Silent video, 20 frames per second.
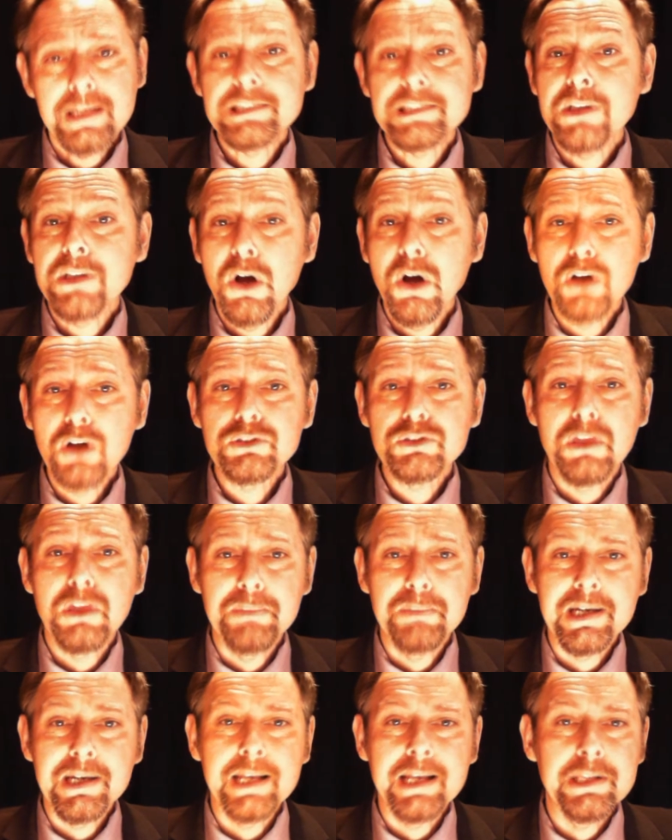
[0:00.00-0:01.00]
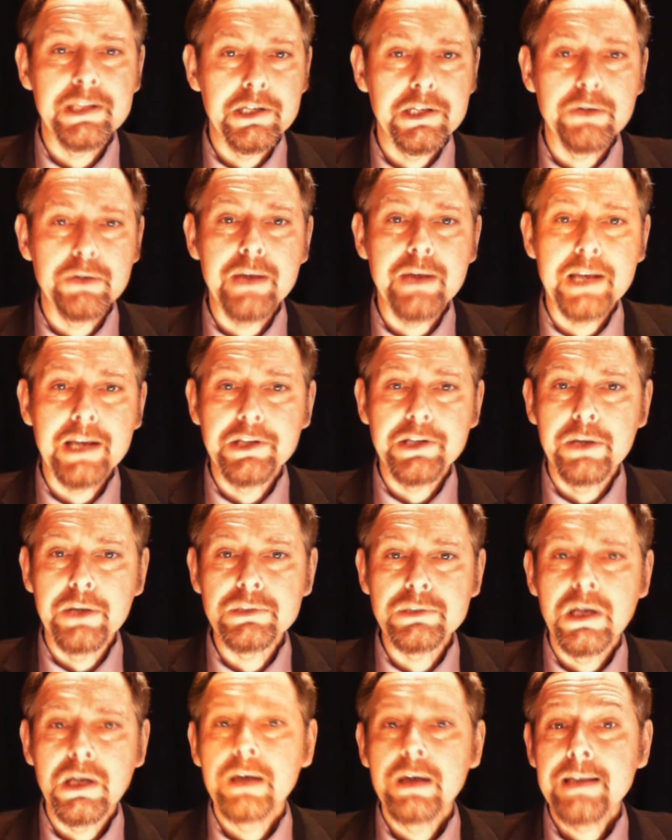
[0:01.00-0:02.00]
Well, it's a hot topic in the UK
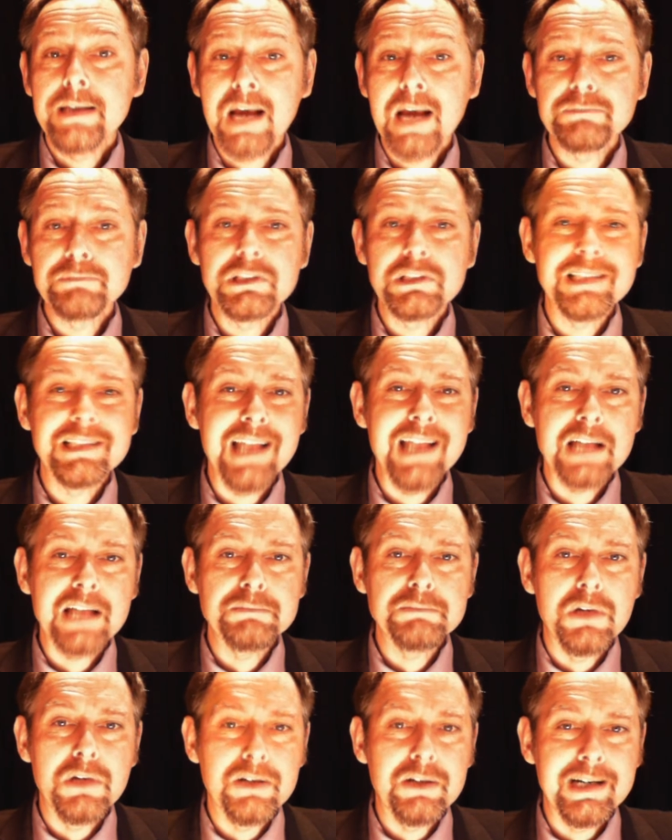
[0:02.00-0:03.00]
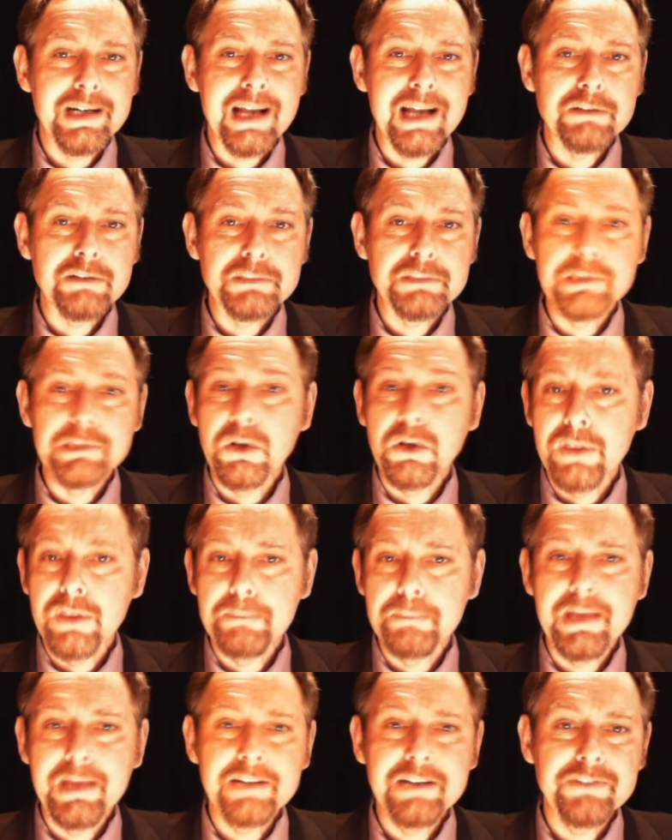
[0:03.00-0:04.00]
news. Cameron's landmark announcement on
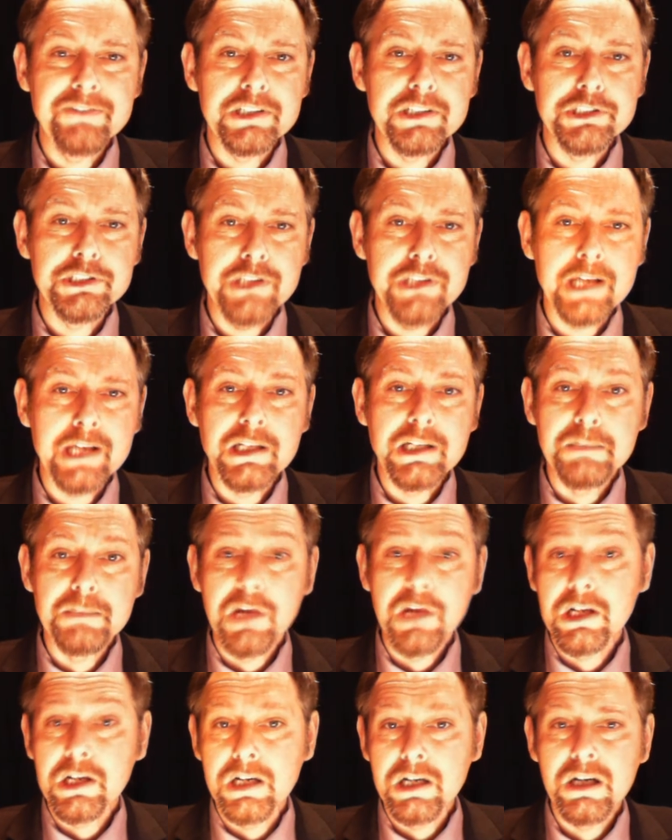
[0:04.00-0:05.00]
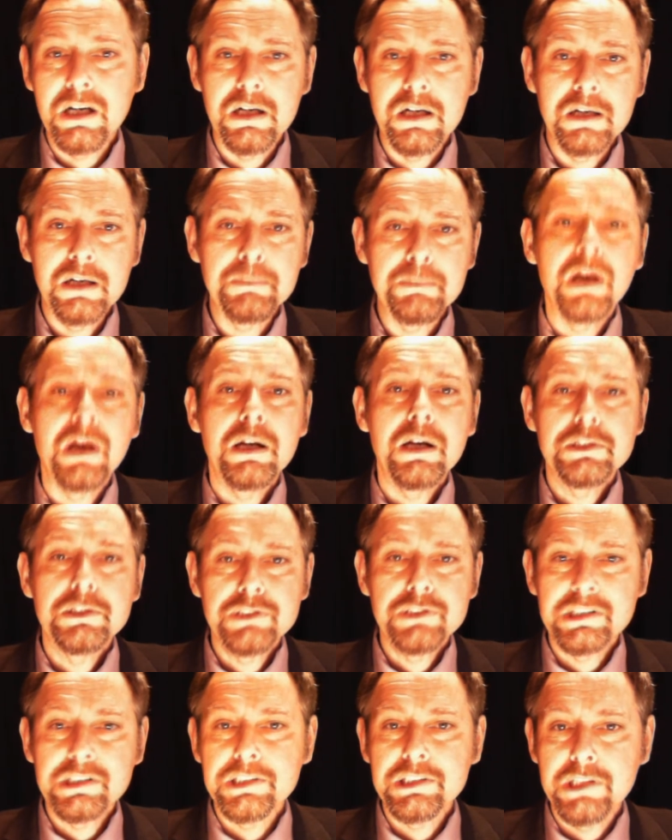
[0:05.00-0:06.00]
the benefits shake-up, a curb,
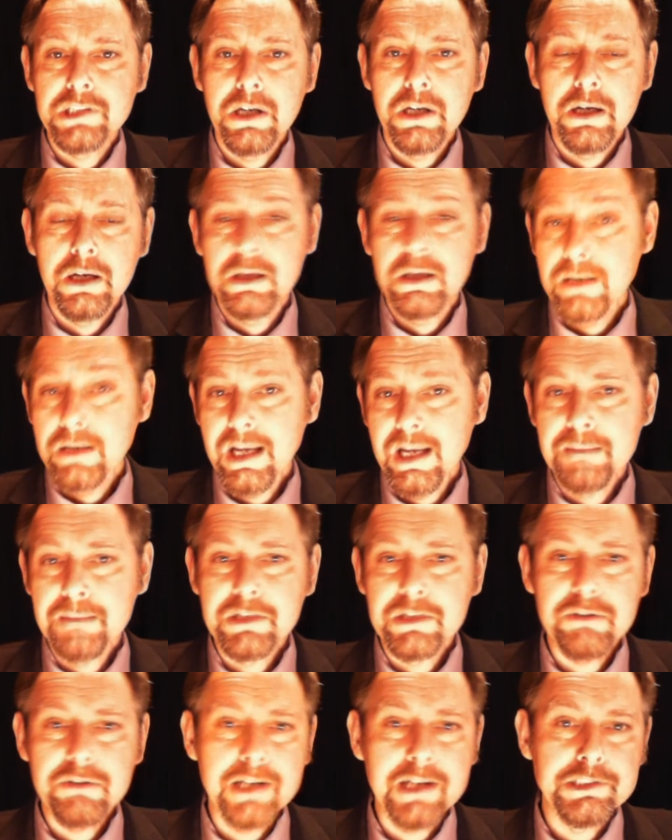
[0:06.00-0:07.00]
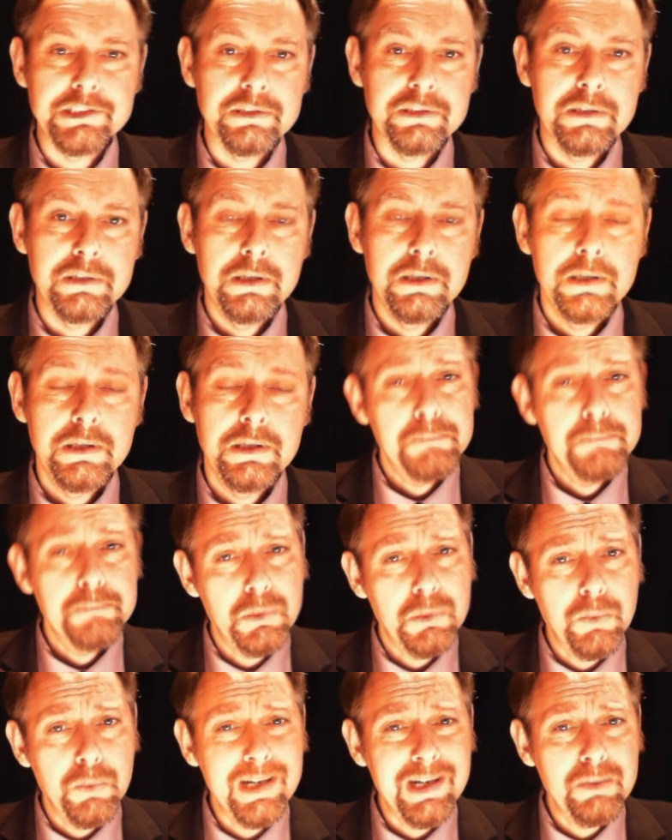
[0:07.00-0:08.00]
to deter immigration.
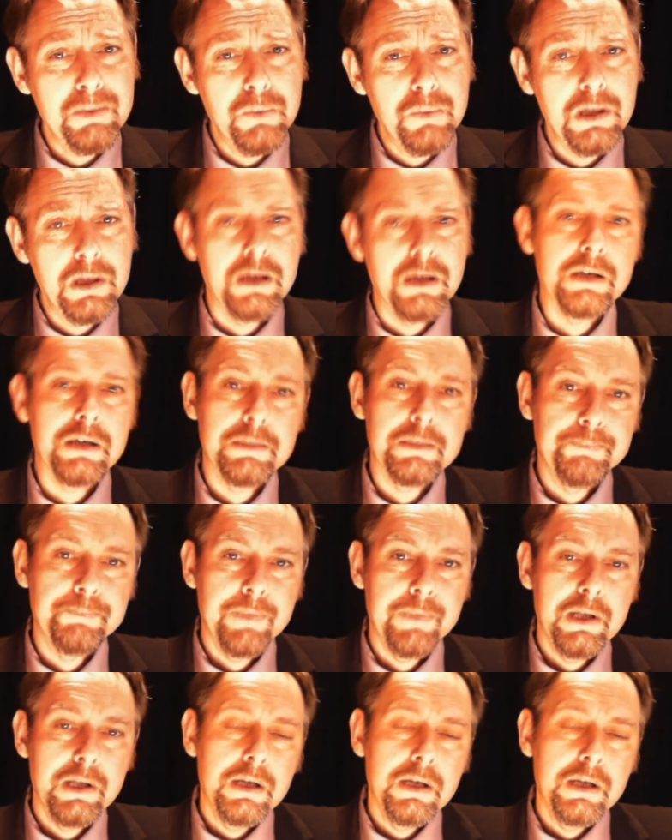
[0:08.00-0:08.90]
But will it work?